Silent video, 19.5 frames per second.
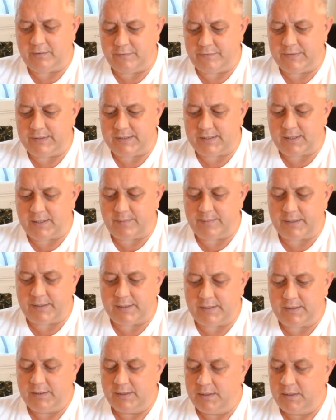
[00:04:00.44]
of this
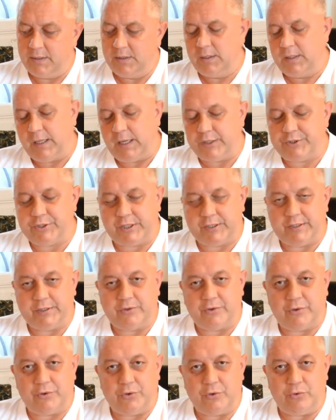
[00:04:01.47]
camera. I checked it
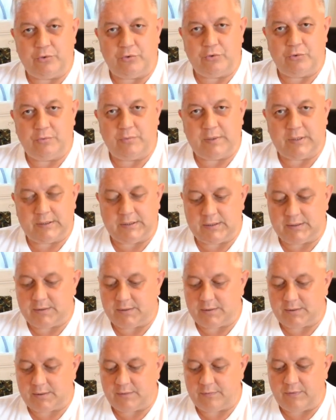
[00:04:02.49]
on YouTube, and it's
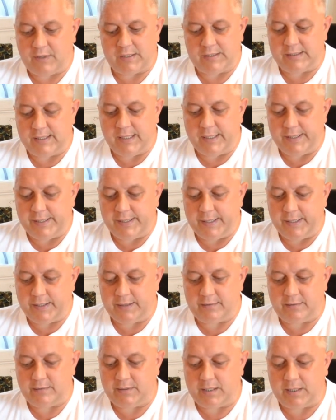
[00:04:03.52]
uh, quite
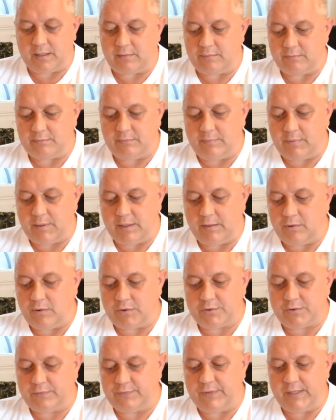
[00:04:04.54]
delicate. There are
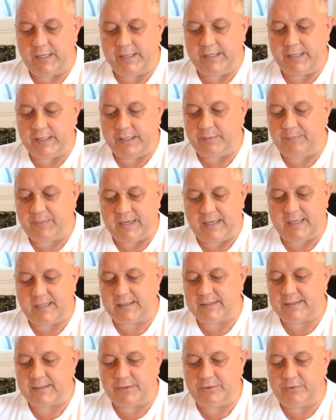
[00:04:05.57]
lots of delicate
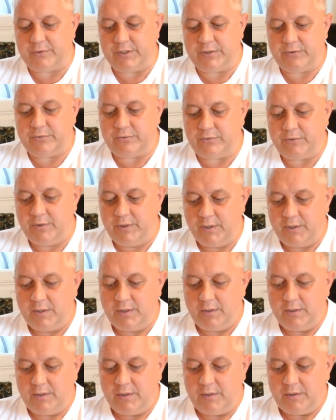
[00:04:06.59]
parts, and you need to
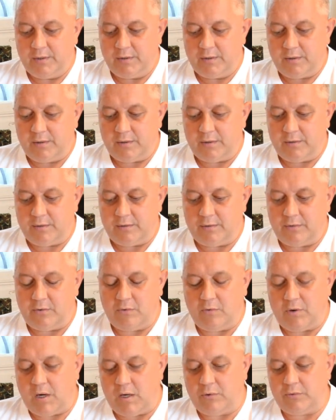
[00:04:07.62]
uh,
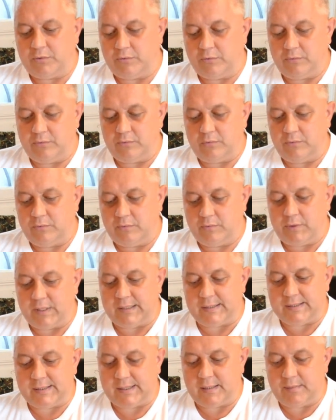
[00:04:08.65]
know how to
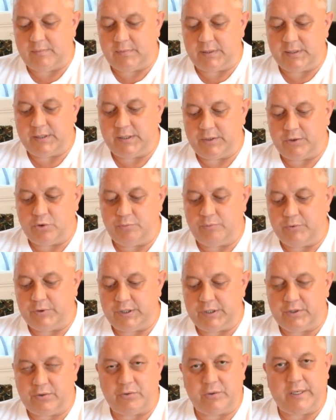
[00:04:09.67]
assemble it, to
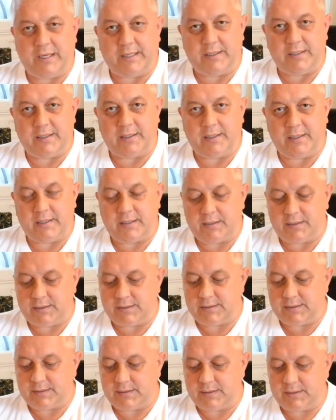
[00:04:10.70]
put it together.
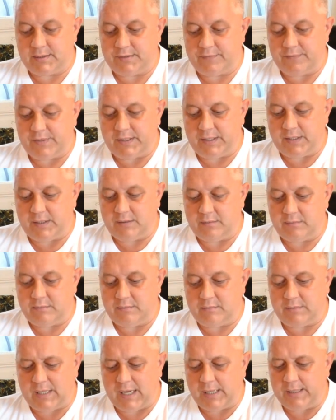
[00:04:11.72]
It's it's very
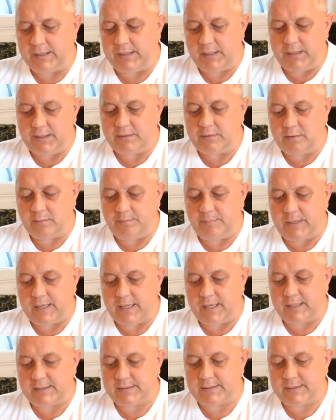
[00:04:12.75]
tiny little
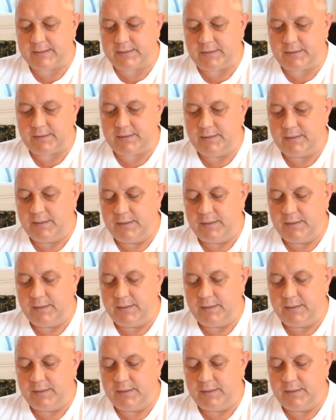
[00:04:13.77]
parts, and uh,